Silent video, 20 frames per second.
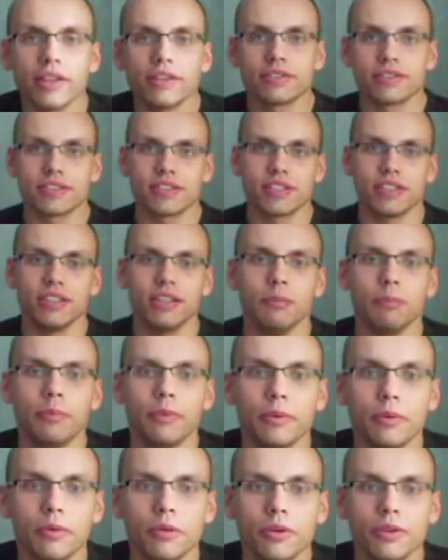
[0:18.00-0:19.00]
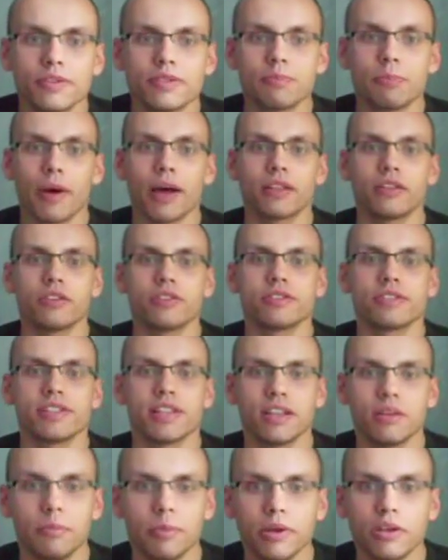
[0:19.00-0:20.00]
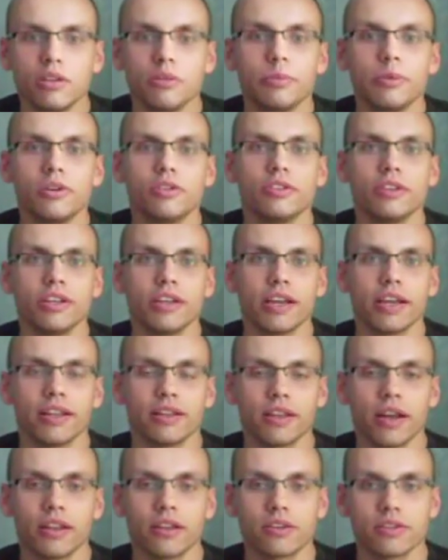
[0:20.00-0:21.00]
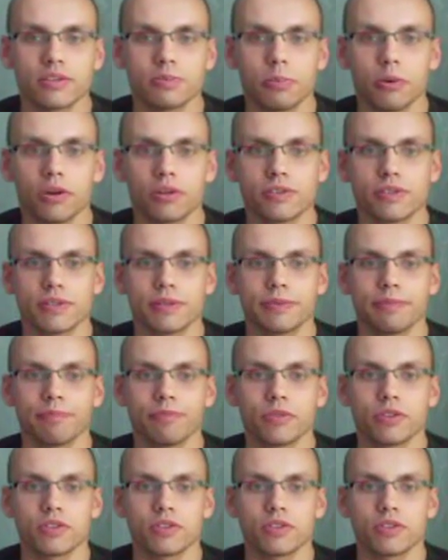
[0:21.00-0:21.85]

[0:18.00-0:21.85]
sleep patterns than bodybuilding and other sports.